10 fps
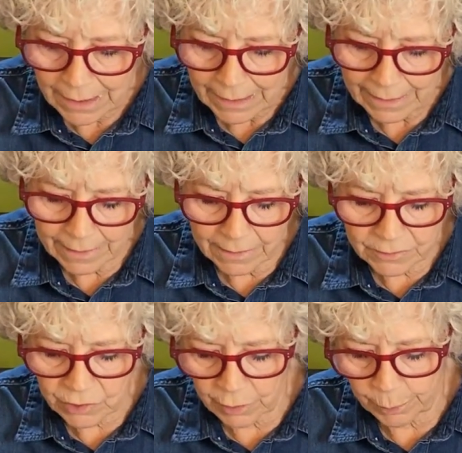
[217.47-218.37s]
and I'll
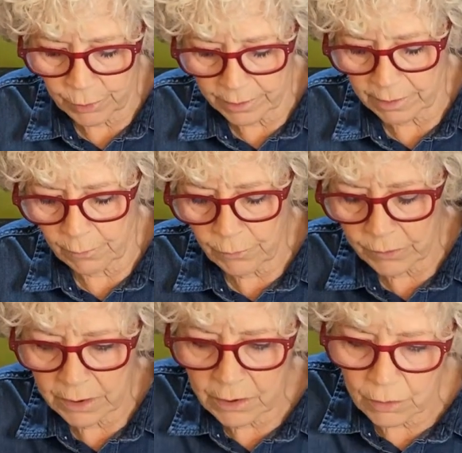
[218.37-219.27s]
start pouring. I won't
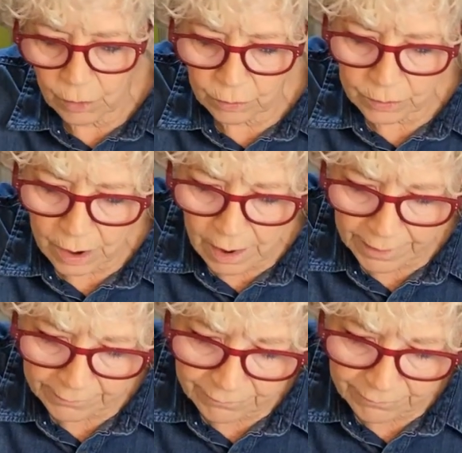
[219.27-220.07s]
need a whole lot of